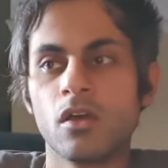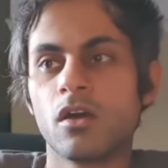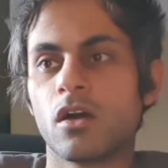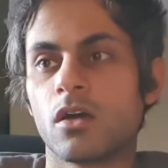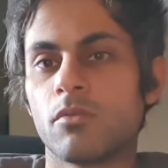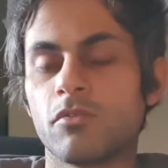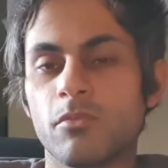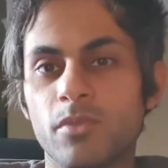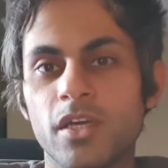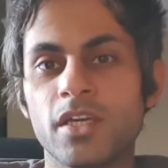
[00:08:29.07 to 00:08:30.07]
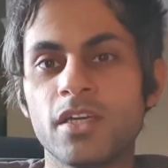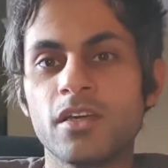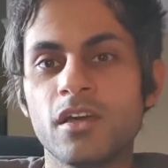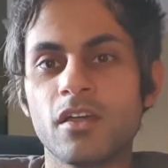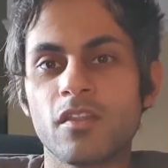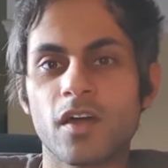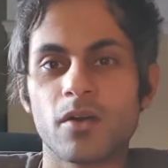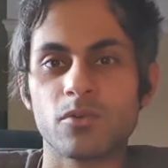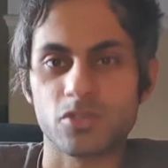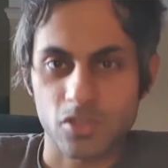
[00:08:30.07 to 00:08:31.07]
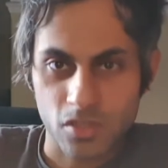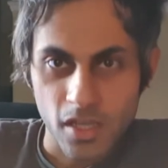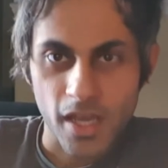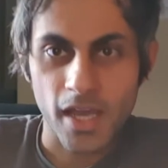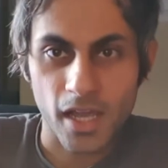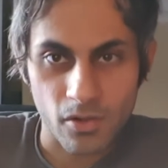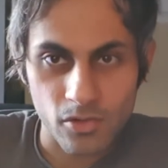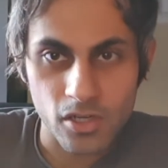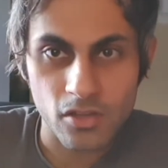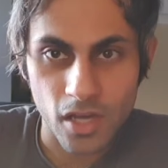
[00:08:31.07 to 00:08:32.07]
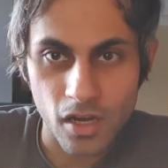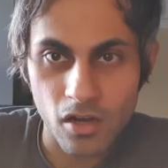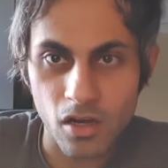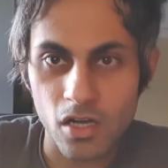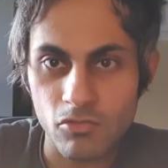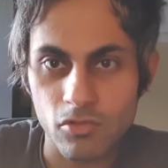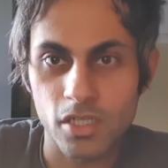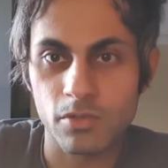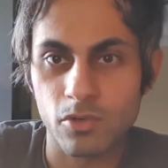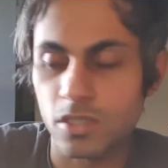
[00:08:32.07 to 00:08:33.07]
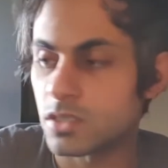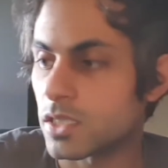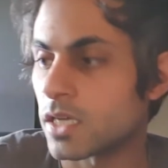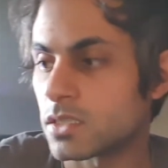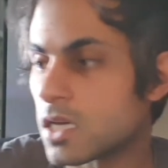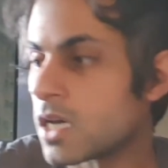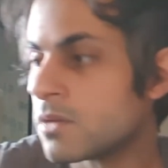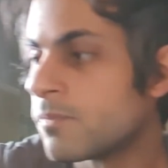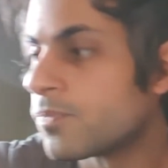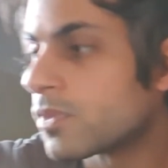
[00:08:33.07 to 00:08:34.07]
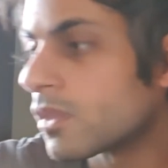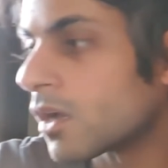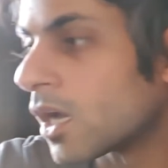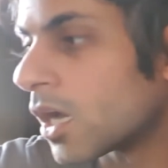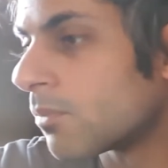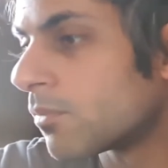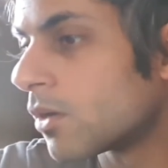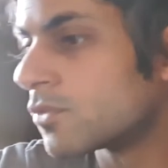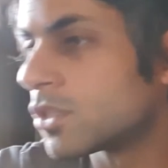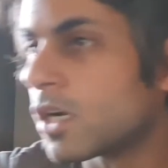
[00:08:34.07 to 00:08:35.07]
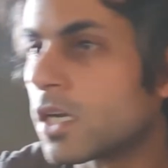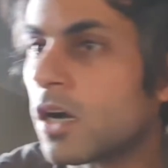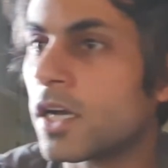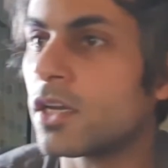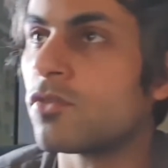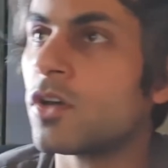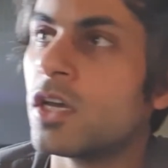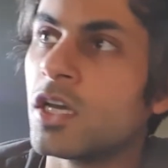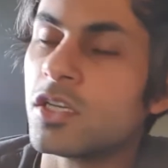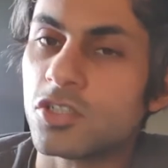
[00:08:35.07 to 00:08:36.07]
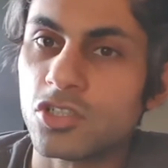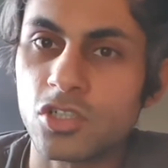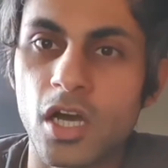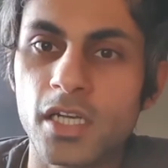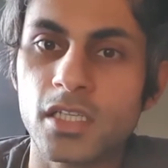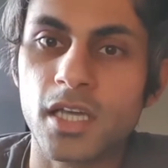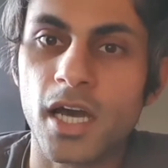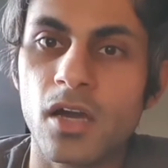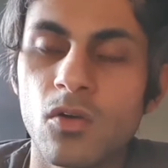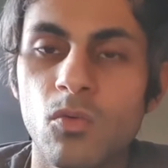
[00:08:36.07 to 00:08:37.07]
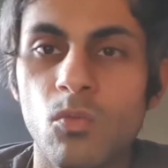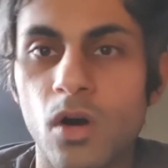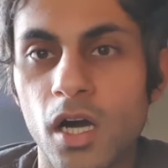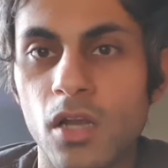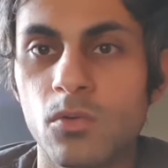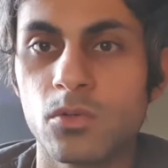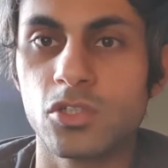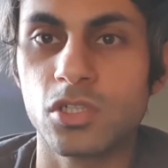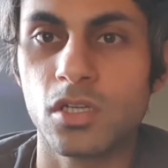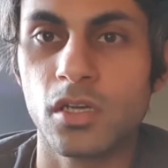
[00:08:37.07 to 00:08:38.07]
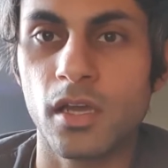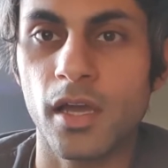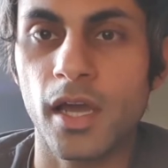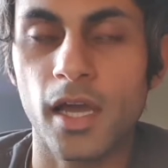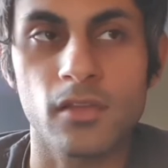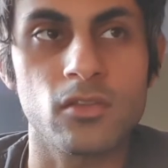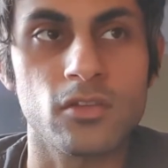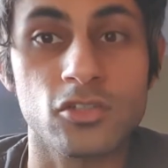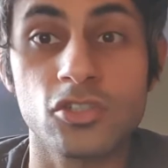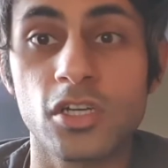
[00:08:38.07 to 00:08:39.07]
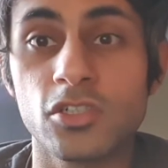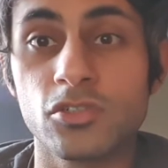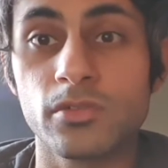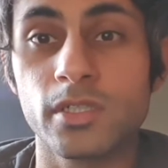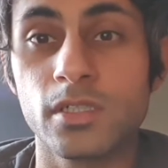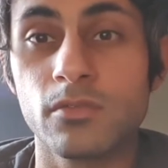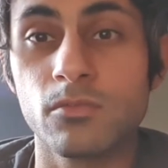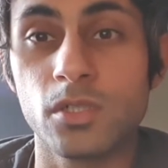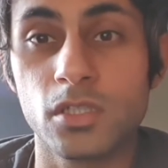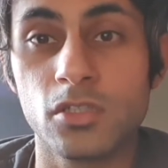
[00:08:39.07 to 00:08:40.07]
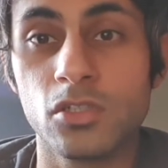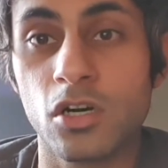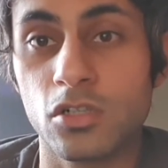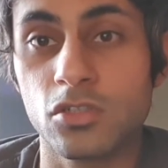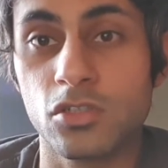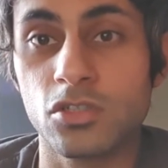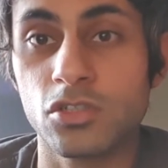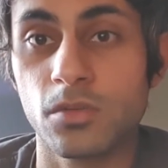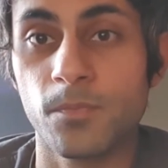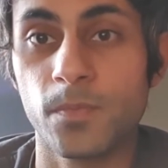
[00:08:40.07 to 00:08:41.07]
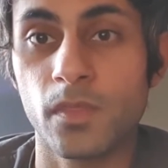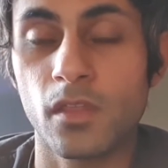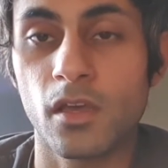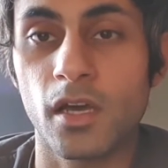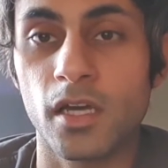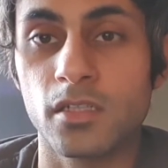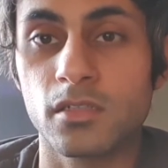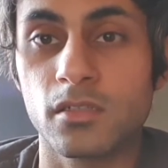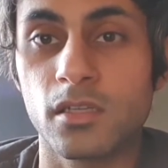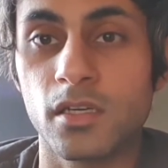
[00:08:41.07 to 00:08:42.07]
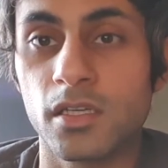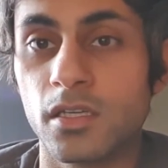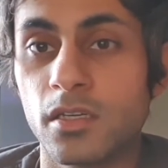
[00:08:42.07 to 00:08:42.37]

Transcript: For me, that was an area that I really wanted to get done. Obviously I kind of decided that while I was at the surgery with the doctors, and they